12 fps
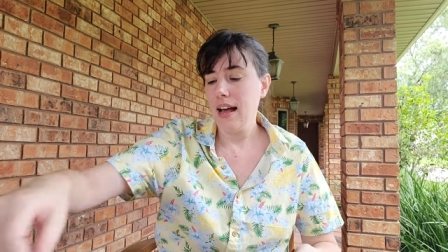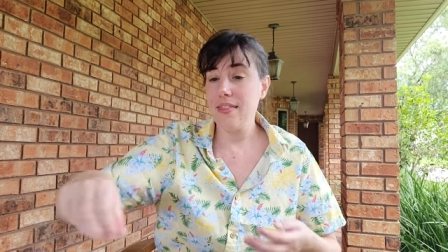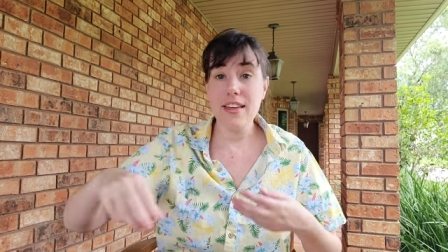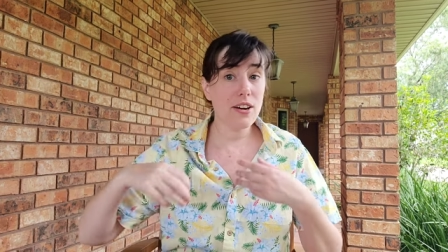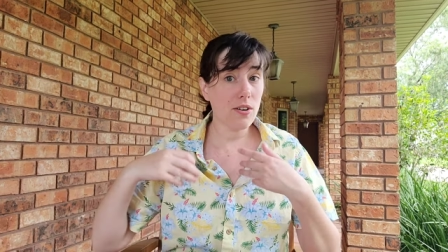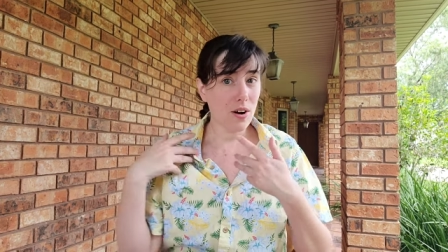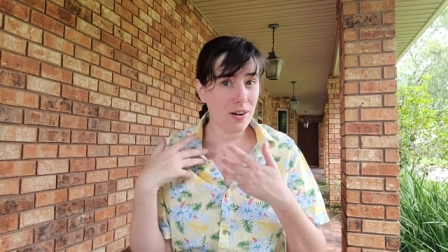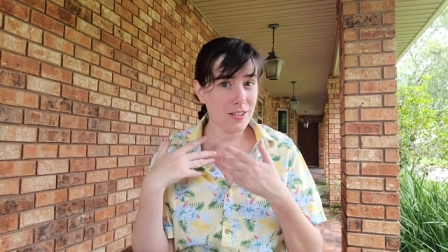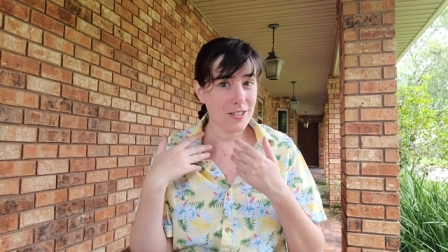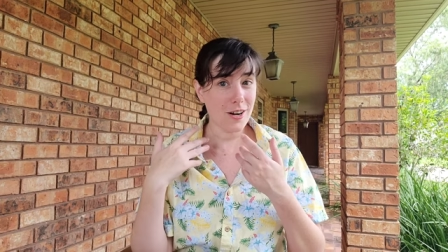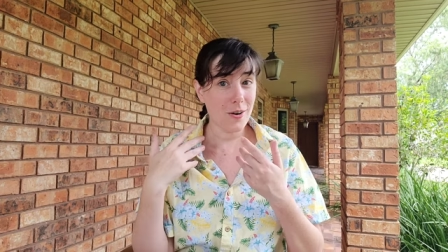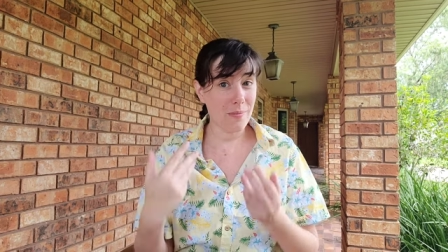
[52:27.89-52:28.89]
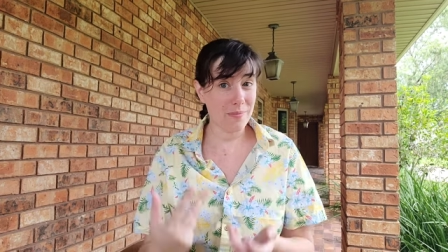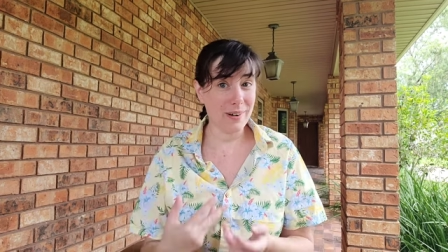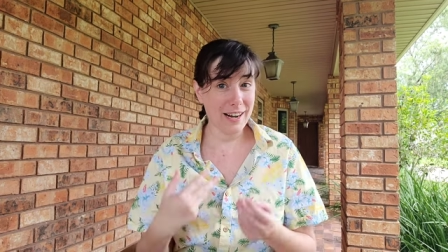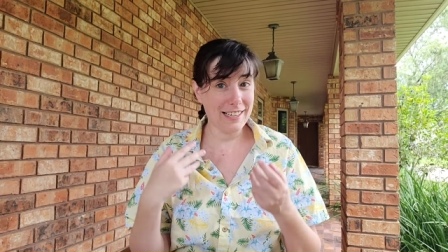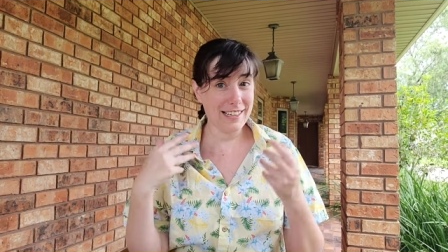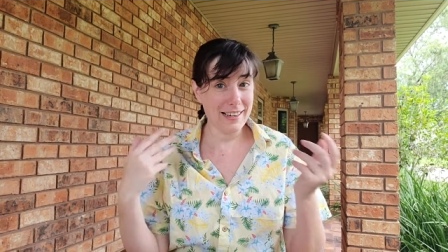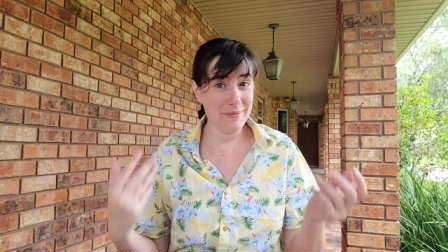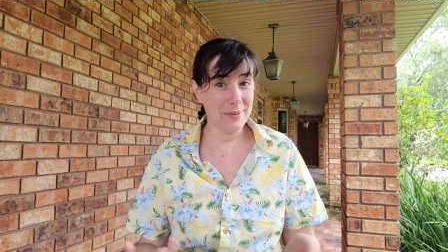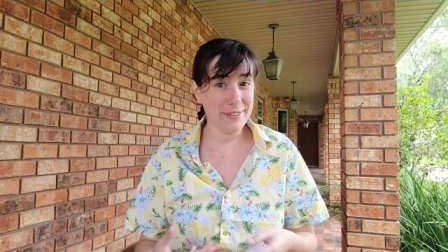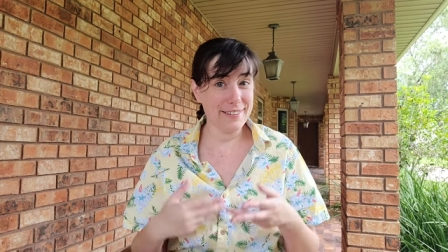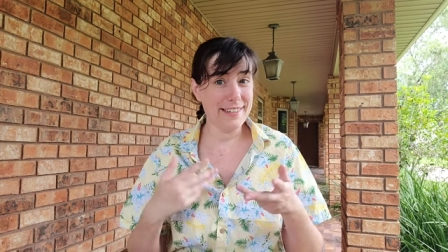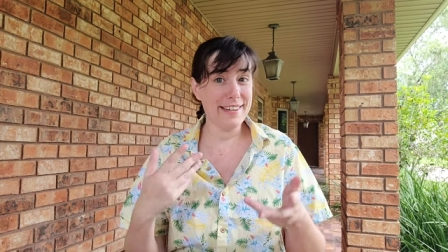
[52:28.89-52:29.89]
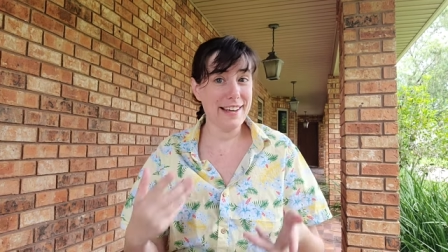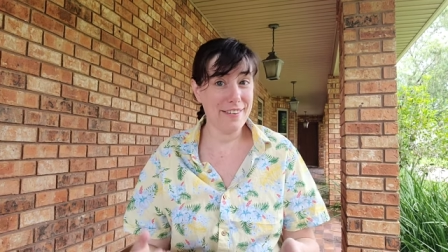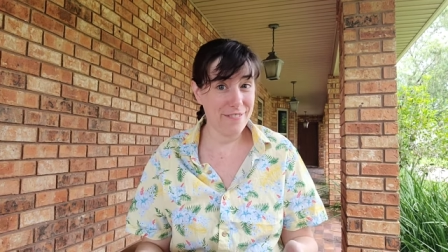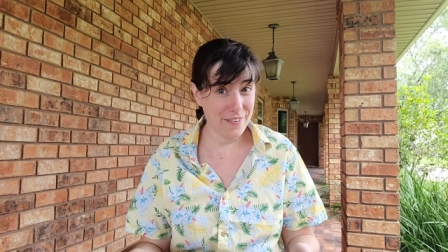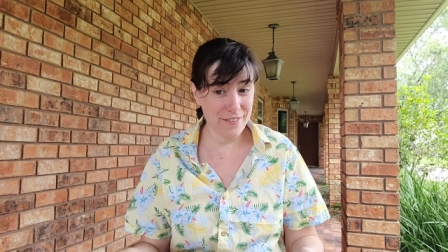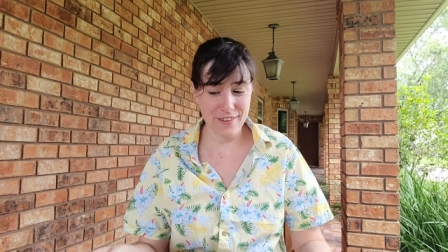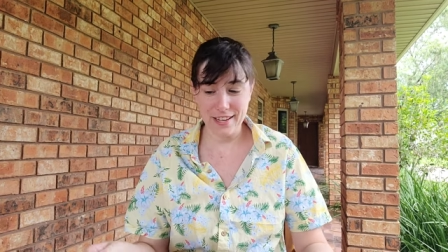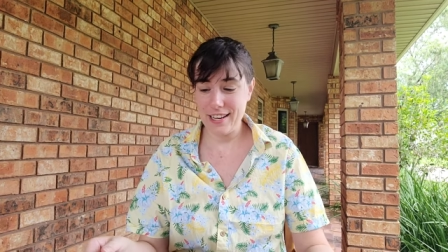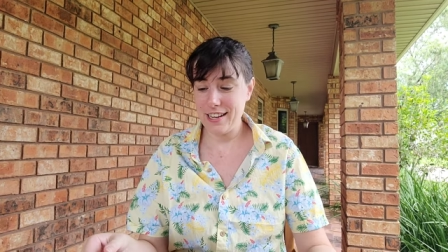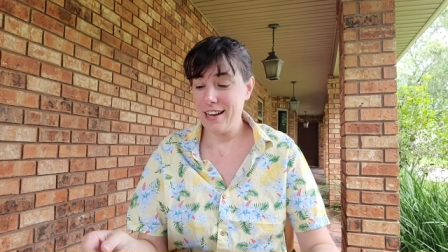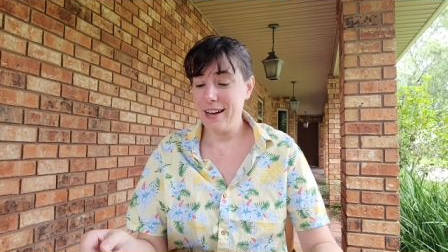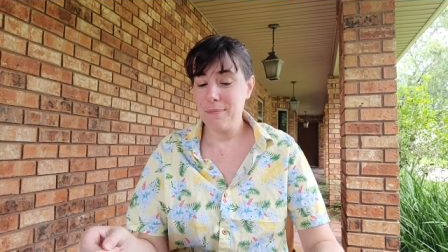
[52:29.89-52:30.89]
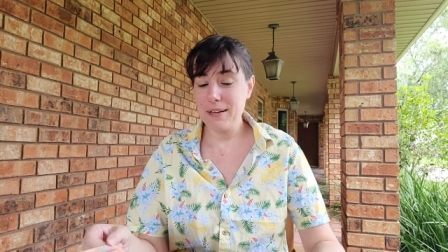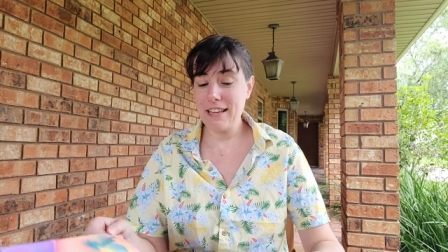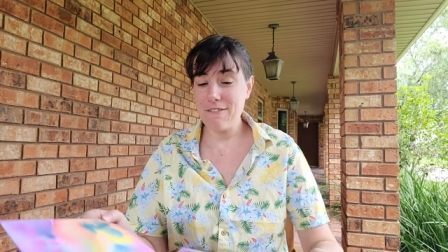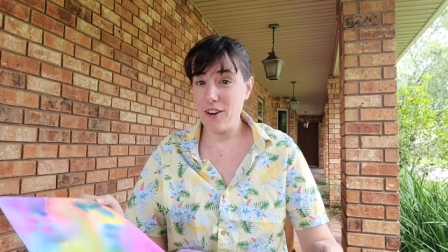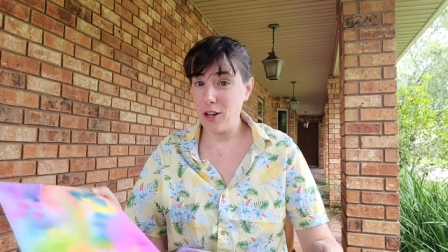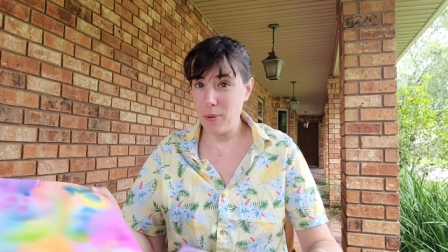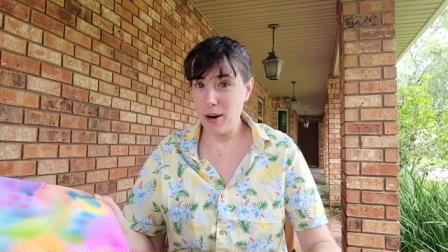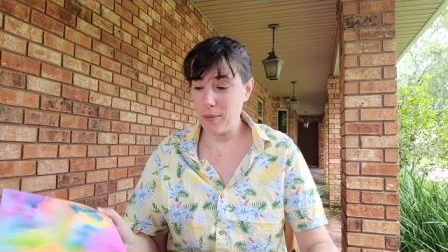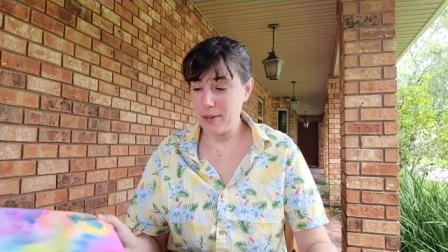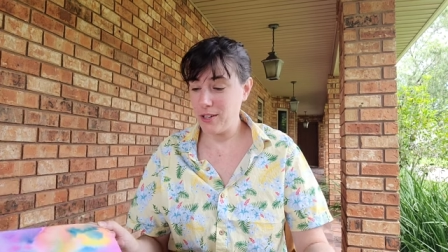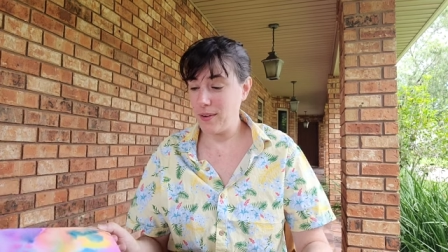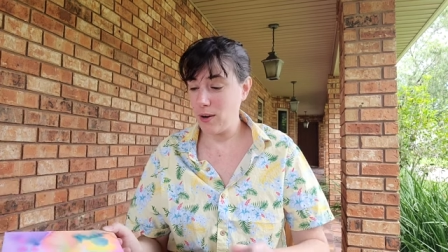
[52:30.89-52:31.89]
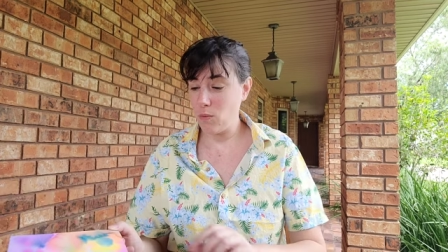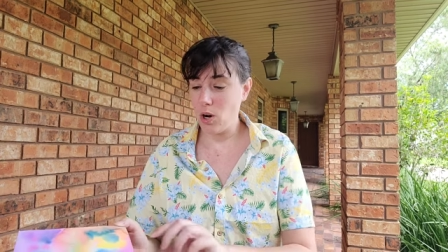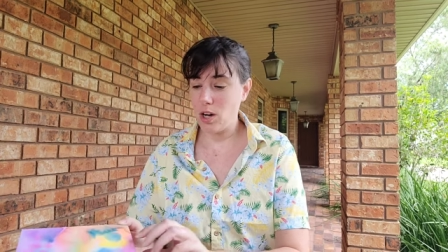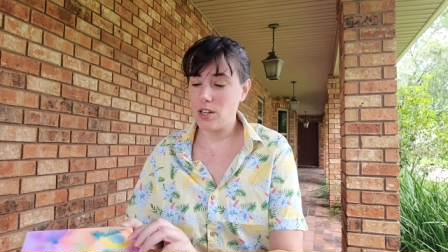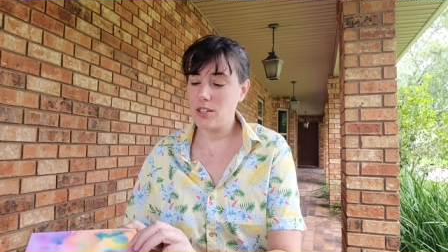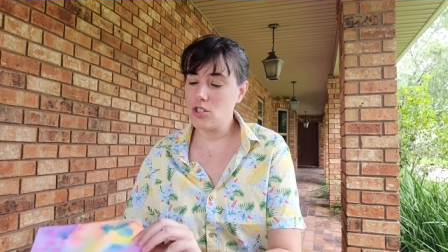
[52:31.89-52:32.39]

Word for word: and they are also bright and brilliant and vivid, but they fall apart when you add water.